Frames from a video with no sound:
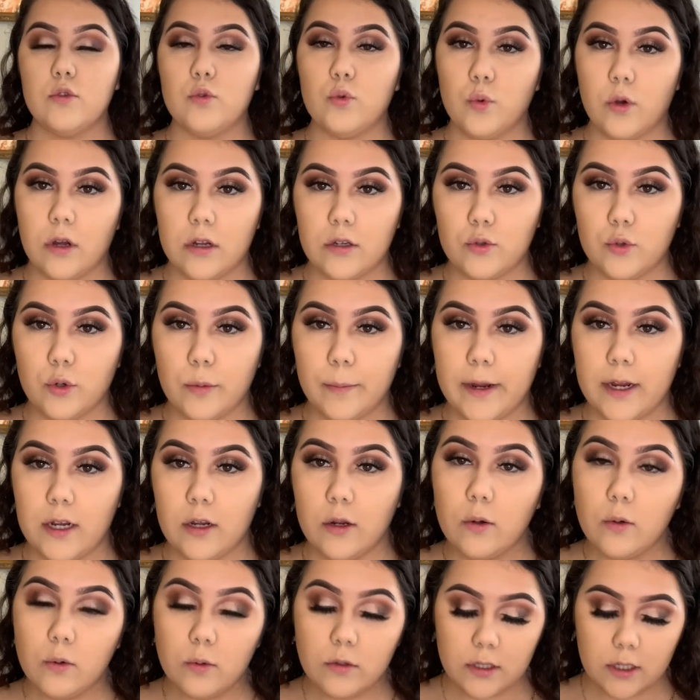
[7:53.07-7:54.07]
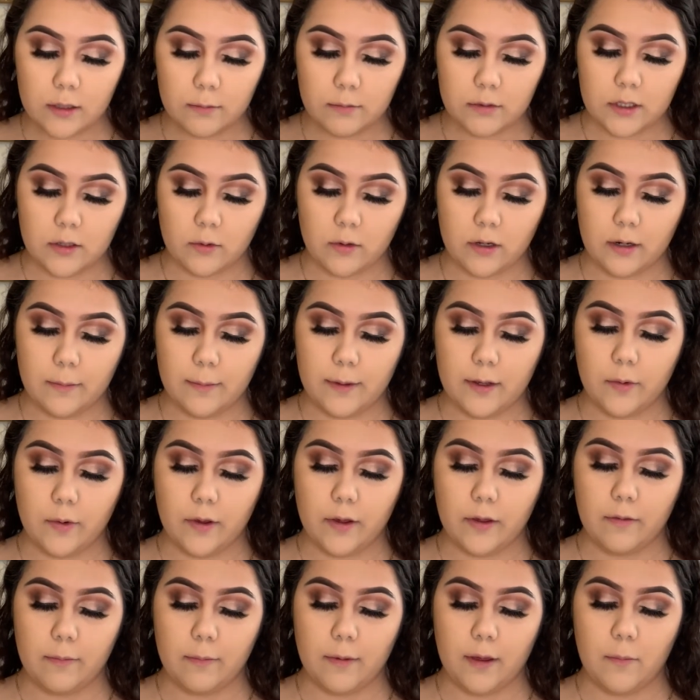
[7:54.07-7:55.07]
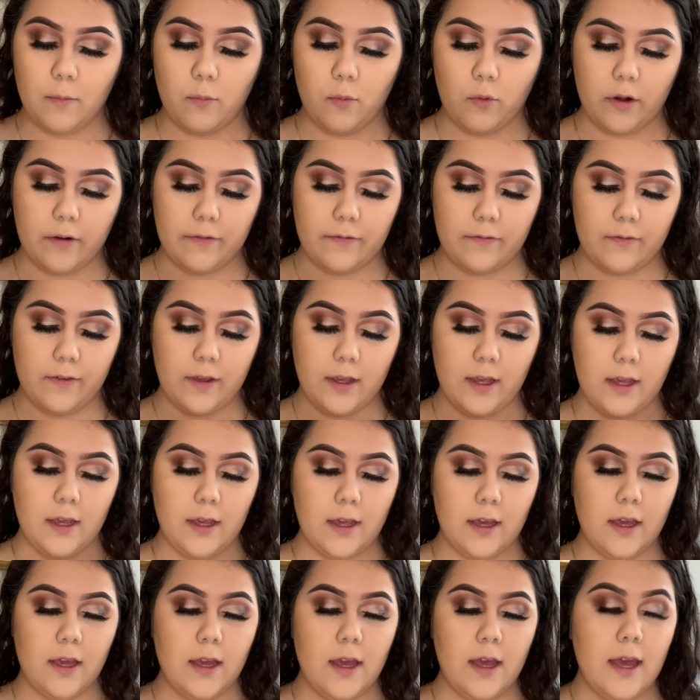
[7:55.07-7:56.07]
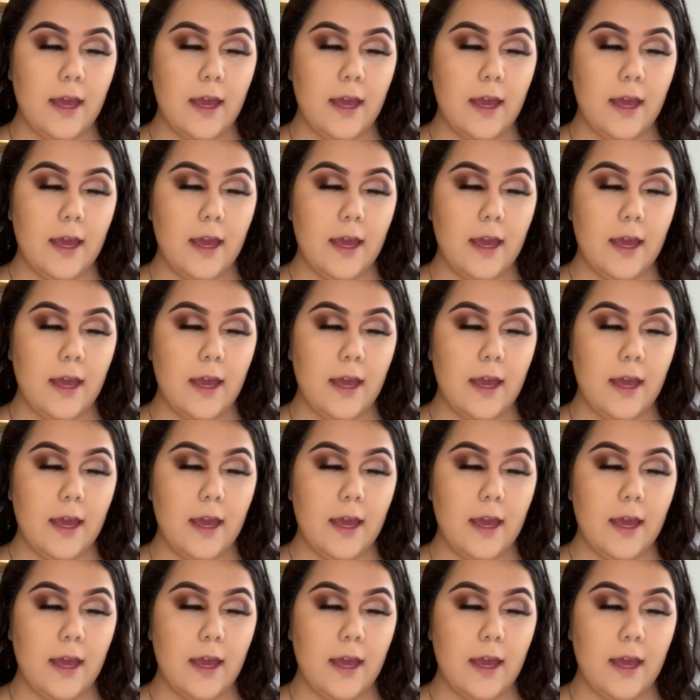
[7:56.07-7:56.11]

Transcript: Contour my nose, I'm still going to be going with my Morphe